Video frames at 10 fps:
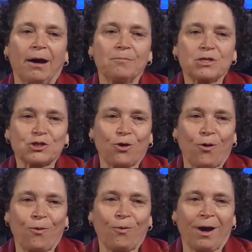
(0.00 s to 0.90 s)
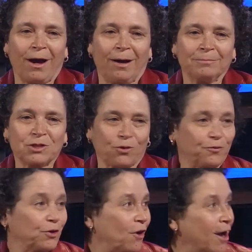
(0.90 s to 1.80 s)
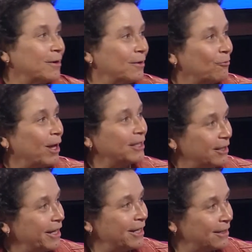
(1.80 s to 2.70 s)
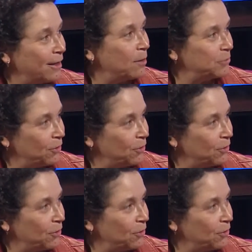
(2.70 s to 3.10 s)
So if you're not regulating them,